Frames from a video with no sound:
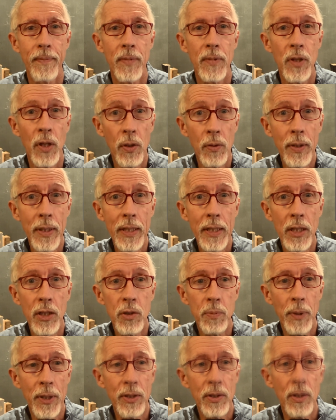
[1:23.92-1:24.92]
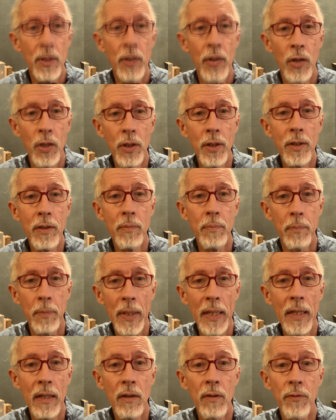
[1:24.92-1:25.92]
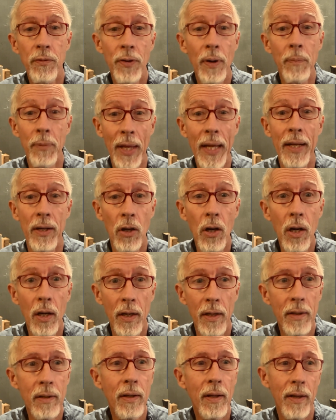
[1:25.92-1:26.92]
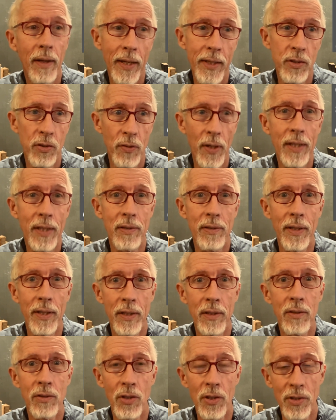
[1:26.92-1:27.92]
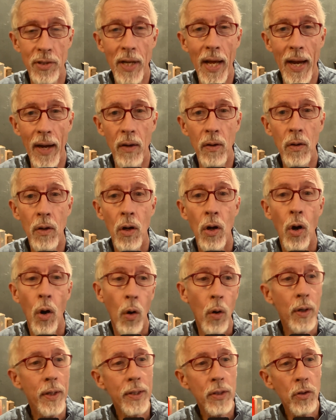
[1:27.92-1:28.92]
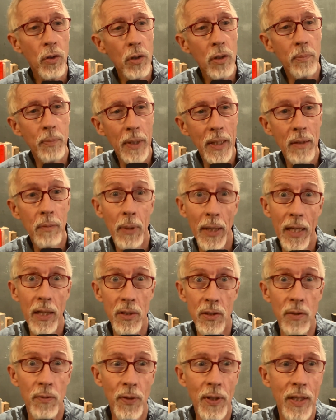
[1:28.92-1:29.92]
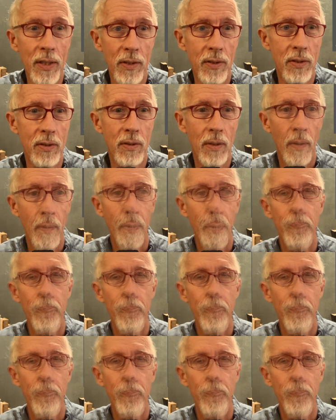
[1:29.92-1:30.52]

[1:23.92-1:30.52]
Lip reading: The Greek expression could mean from then on, as translated just now, or it could mean because of this.